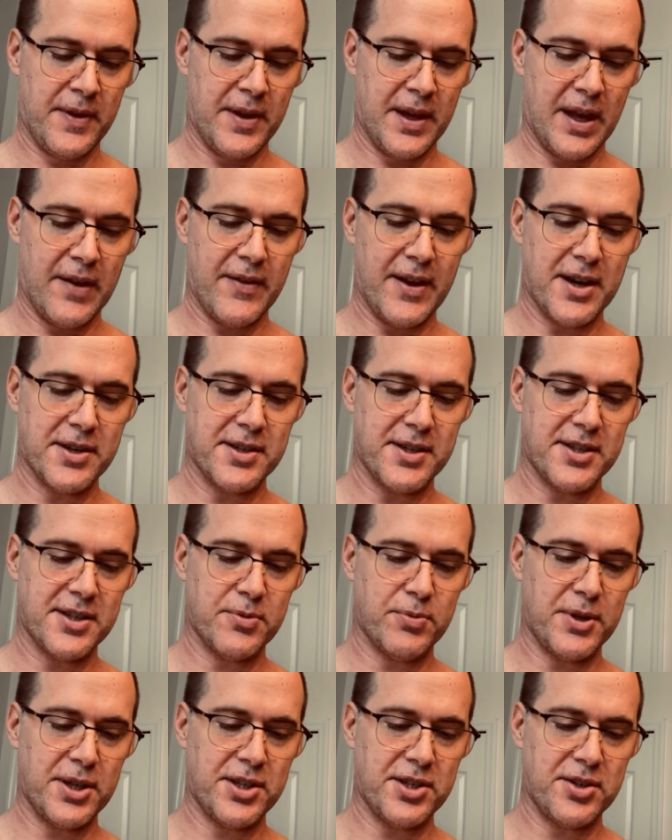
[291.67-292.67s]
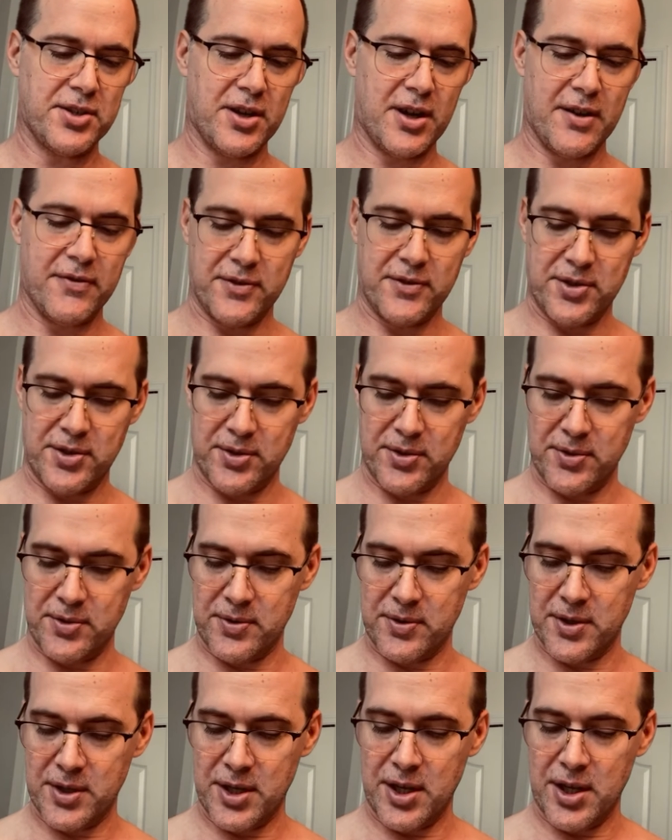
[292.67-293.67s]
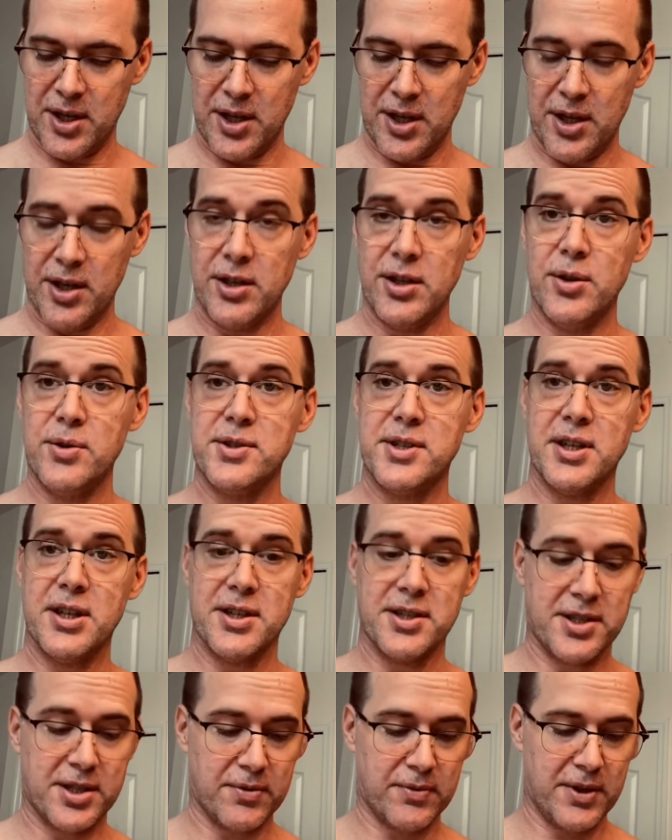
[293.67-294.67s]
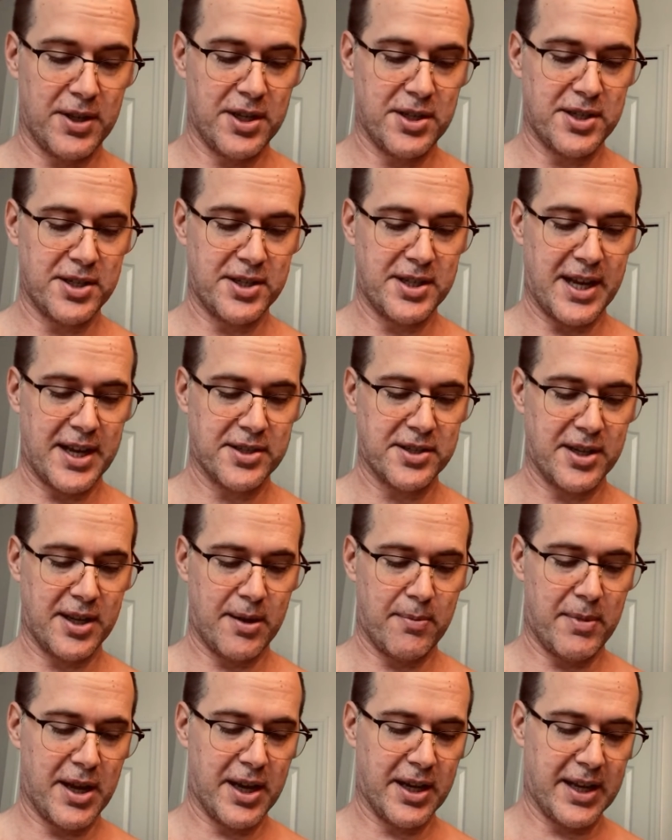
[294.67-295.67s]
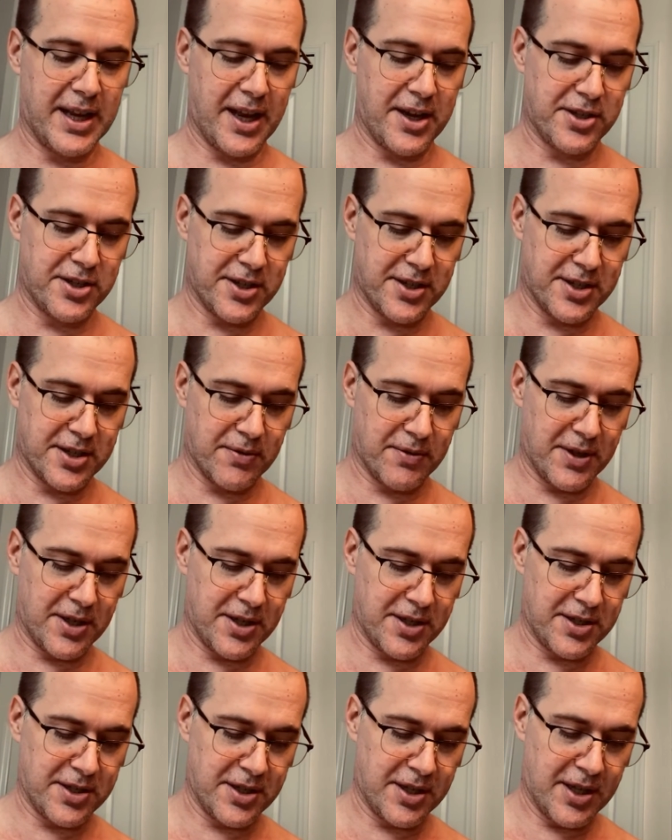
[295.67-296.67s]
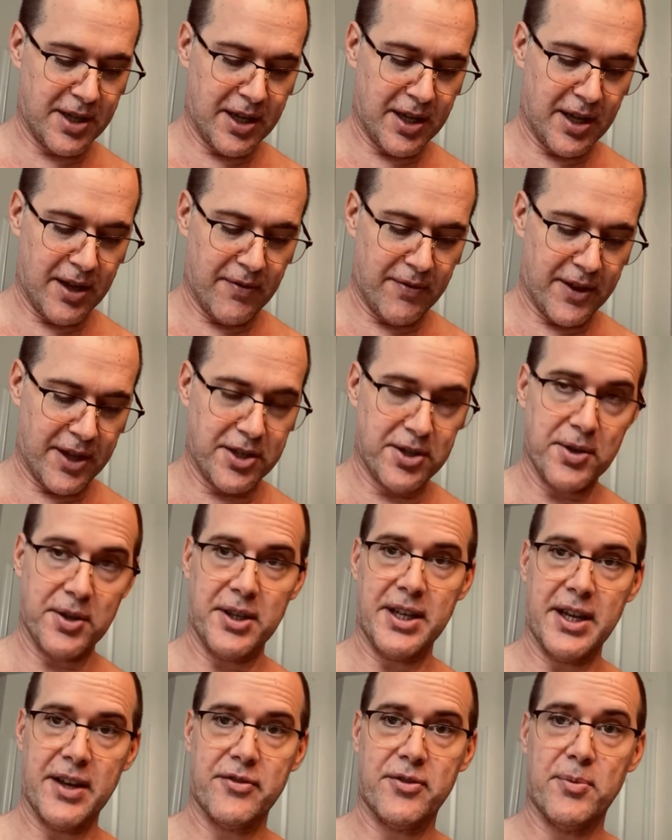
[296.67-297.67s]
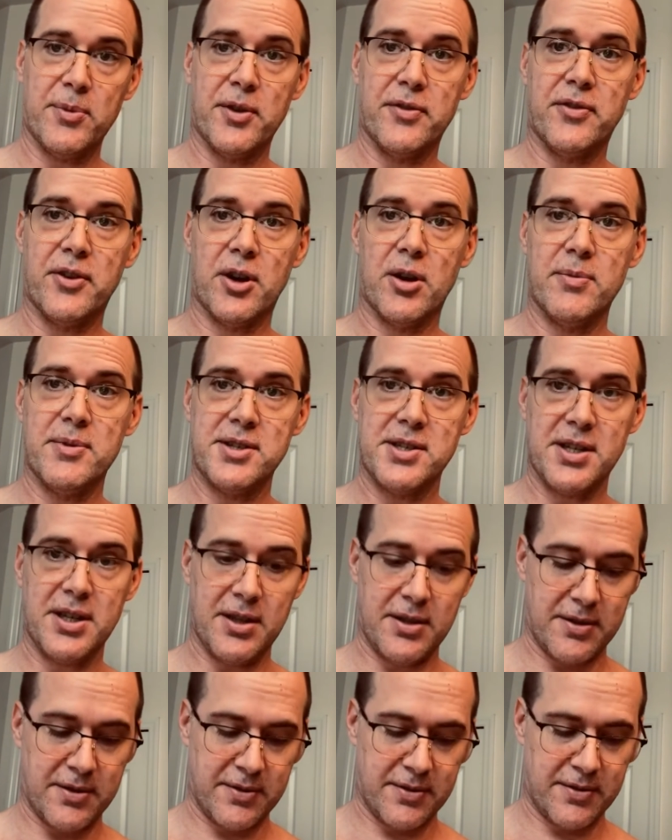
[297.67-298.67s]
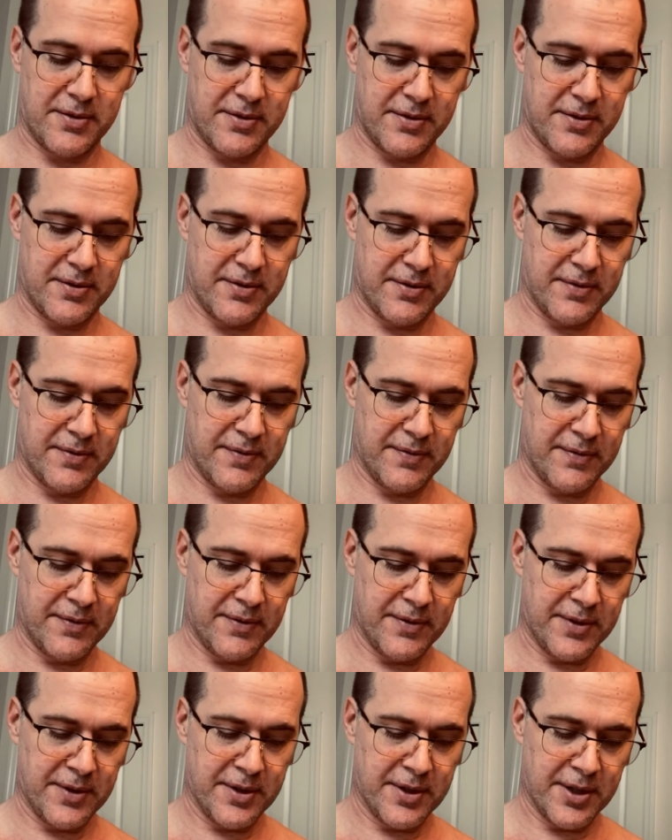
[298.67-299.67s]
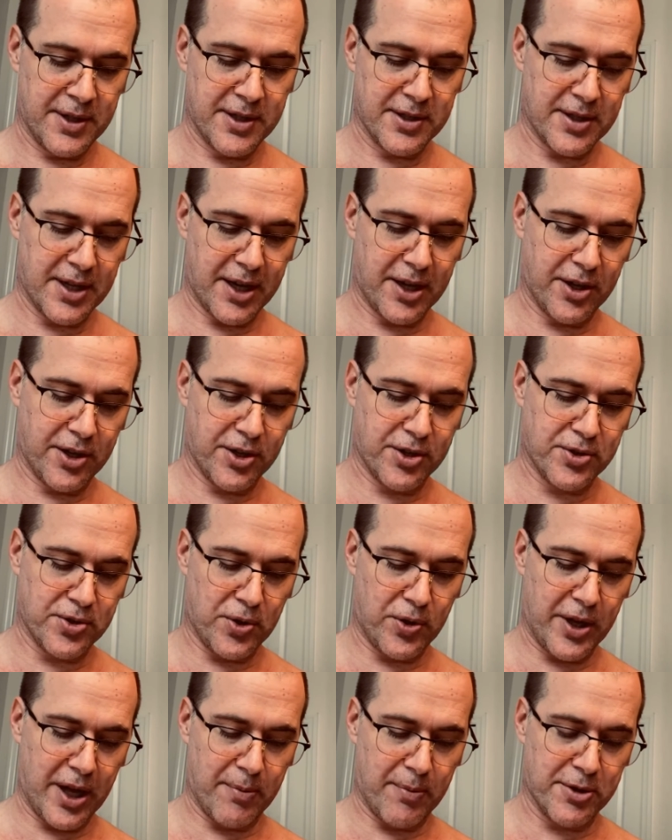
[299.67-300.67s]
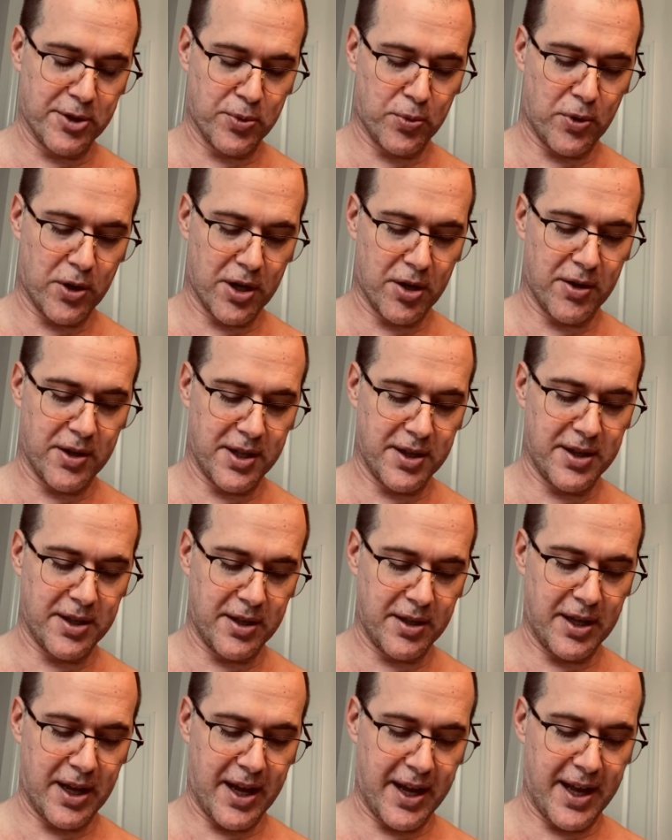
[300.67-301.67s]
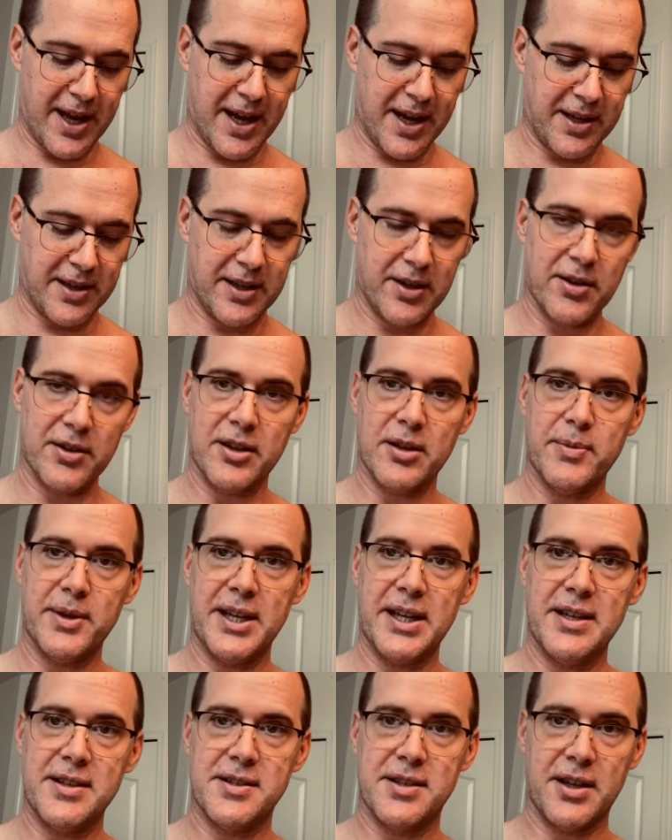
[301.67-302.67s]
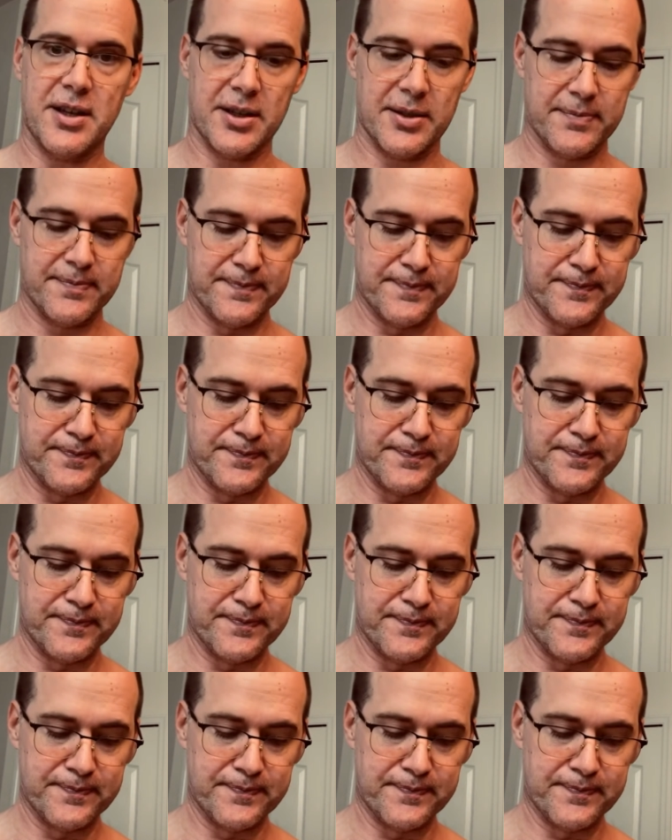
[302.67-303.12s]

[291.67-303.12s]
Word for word: I've actually switched off to using a syringe. It's actually a medication syringe that you can get from the pharmacy. So I can control how much water in I add in there a little bit easier.